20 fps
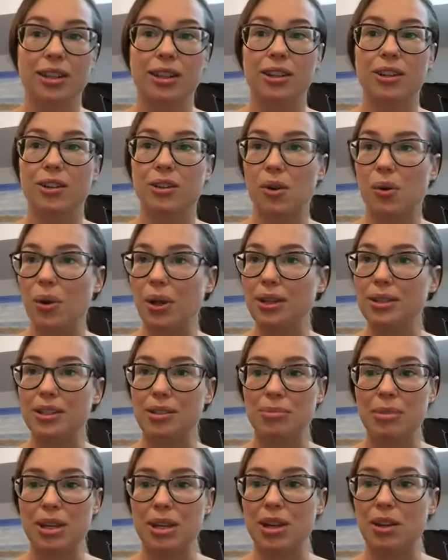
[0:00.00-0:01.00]
going to
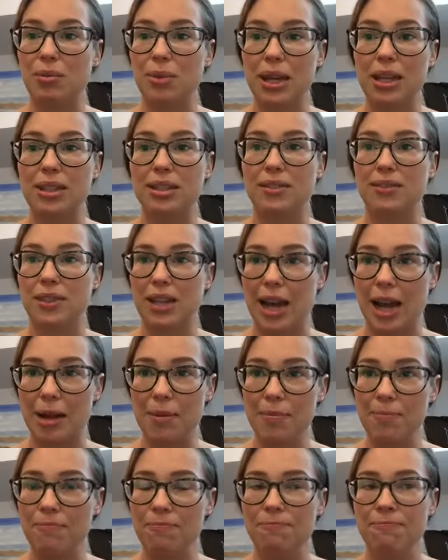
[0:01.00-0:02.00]
be a waste of time.
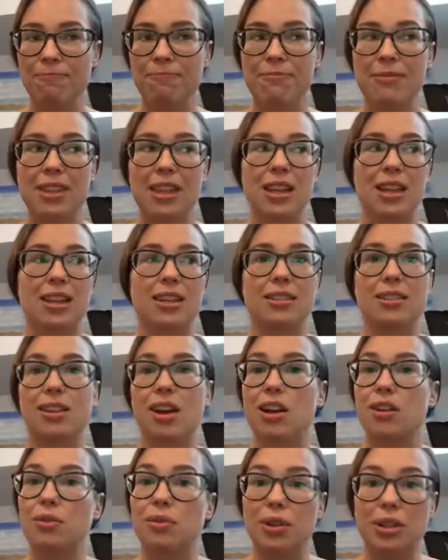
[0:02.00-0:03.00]
It is
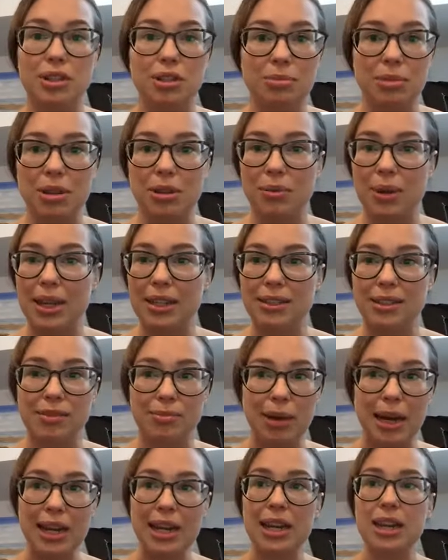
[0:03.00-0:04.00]
not going to be a waste of
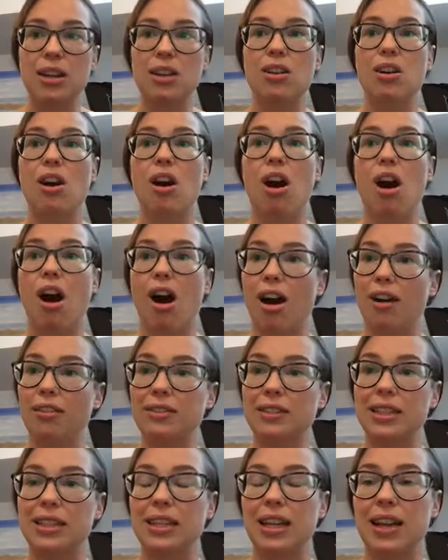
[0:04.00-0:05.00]
money.
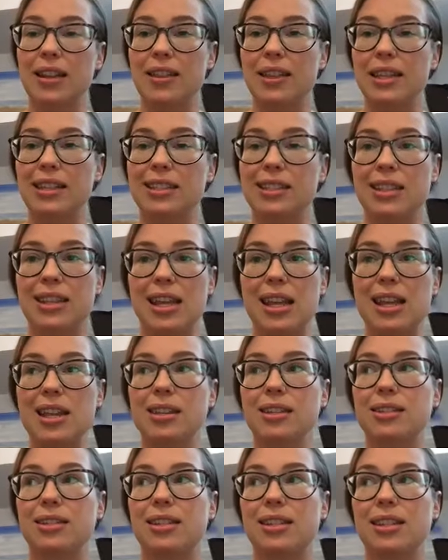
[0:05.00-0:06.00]
Often these
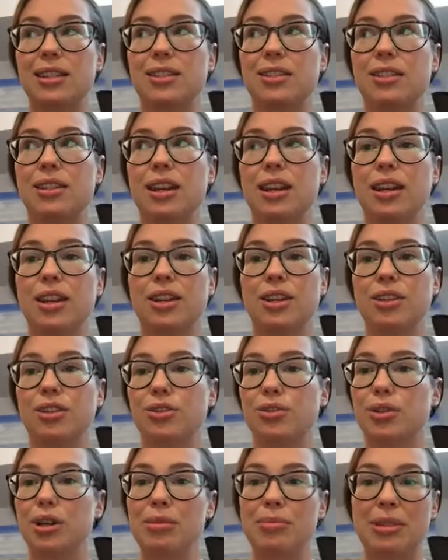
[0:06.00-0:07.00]
things, these
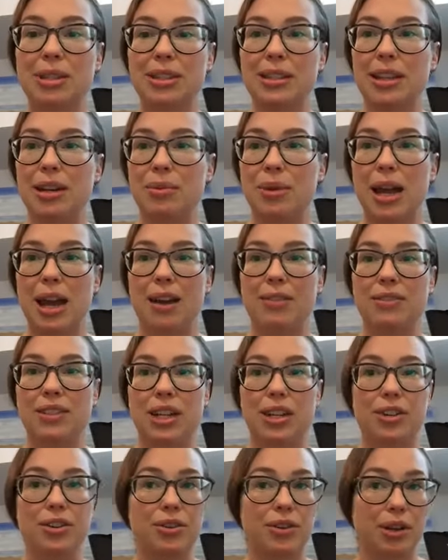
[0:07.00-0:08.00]
treatments that we have
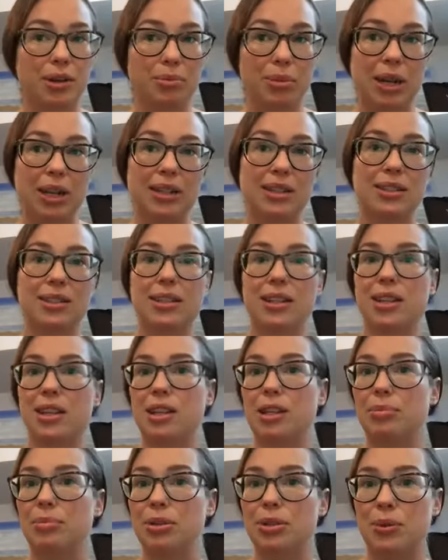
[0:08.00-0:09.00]
done during
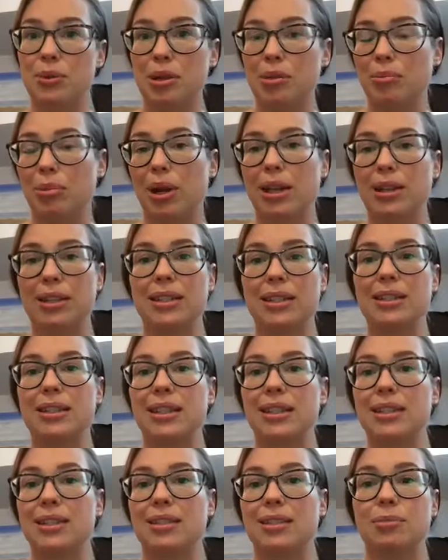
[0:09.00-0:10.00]
pregnancy, between
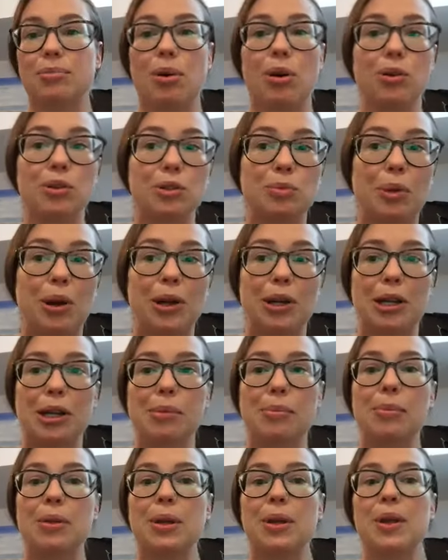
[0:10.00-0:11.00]
pregnancies,
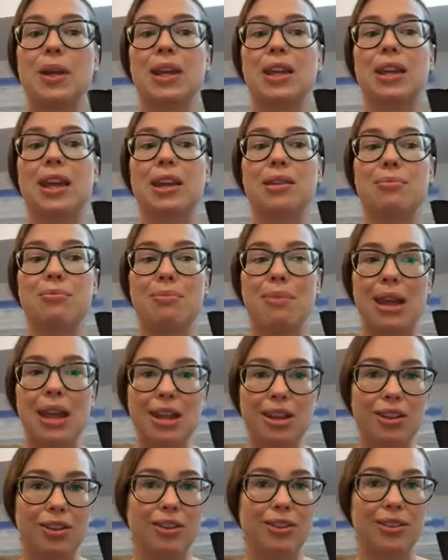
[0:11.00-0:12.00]
postpartum, can
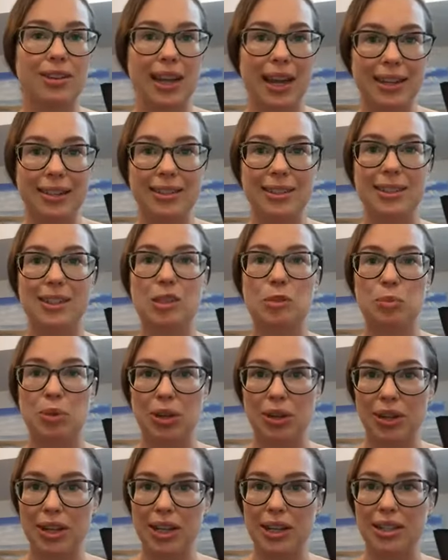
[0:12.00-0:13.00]
make your next
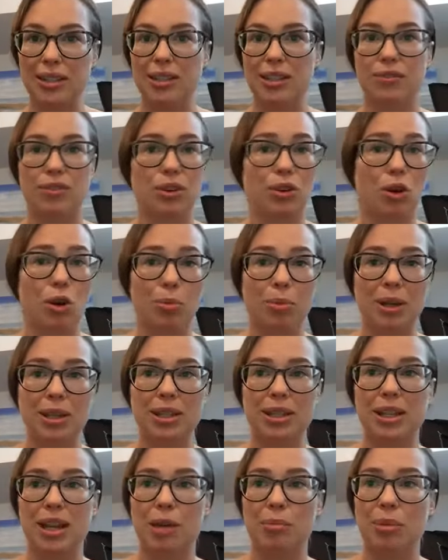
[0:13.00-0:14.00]
experience, if you're hoping
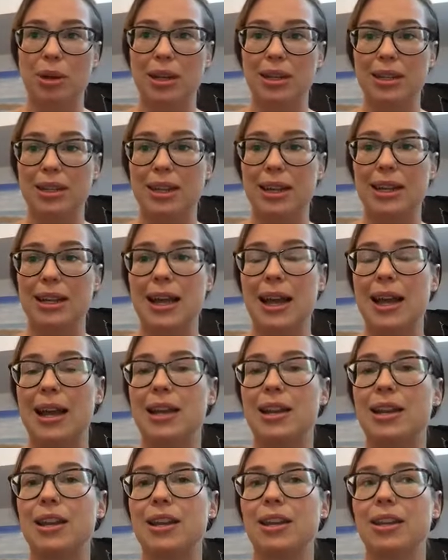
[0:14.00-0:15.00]
to get pregnant again,